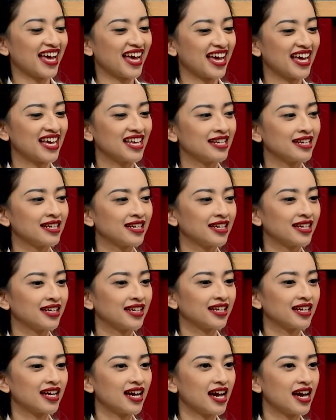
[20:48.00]
and.
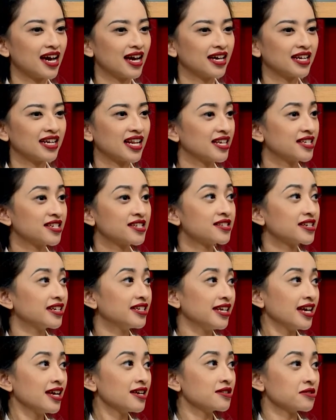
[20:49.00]
Yeah. And I just
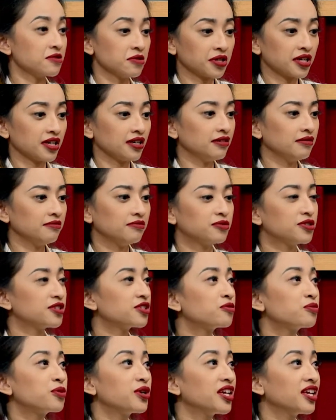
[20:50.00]
said, yes, okay,
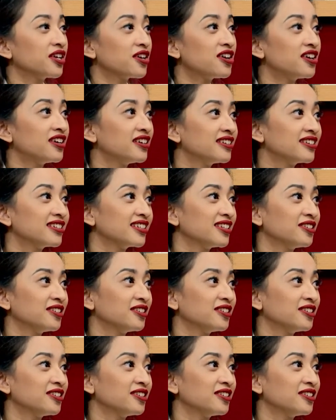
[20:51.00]
just bring it on.